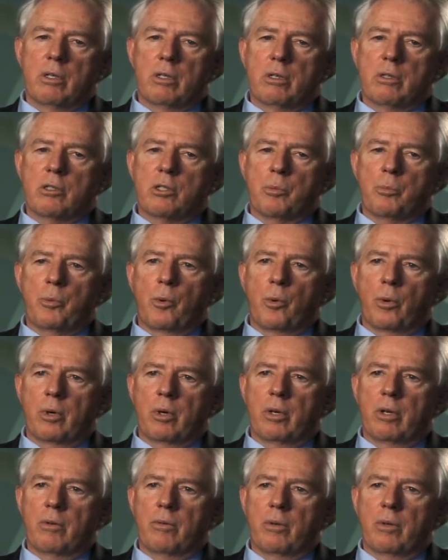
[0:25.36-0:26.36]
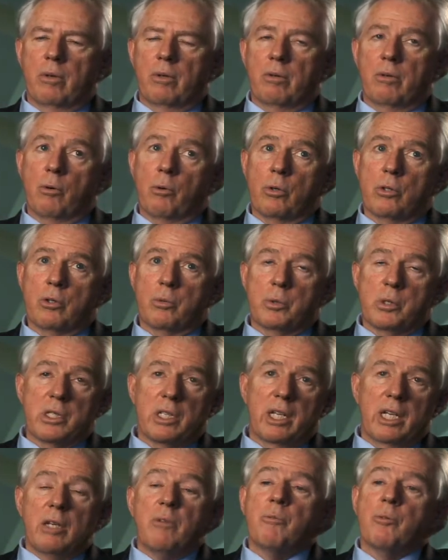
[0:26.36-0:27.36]
support, or should we
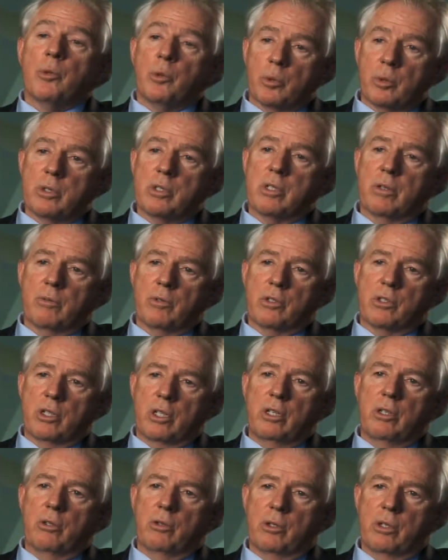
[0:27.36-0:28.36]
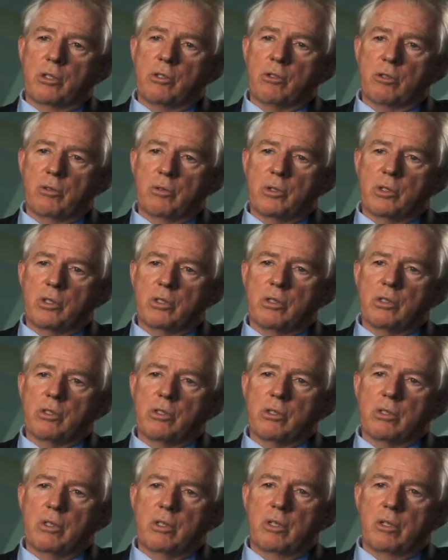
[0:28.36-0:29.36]
say influence of the security services,